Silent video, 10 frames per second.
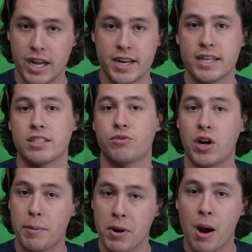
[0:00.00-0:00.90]
that is
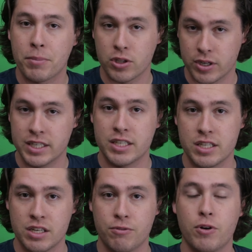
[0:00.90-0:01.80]
very popular in
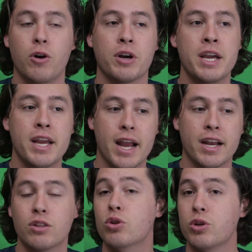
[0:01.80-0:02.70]
Disney folk
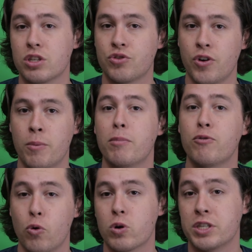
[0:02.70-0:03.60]
and Lucasfilm
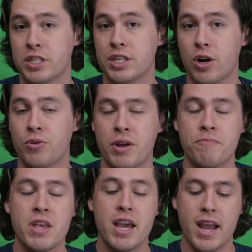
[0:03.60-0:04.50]
before Disney owned
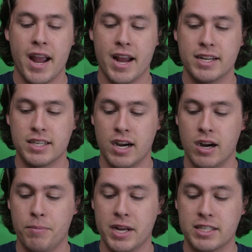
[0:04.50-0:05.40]
them. And
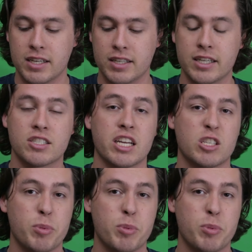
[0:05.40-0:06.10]
basically it's like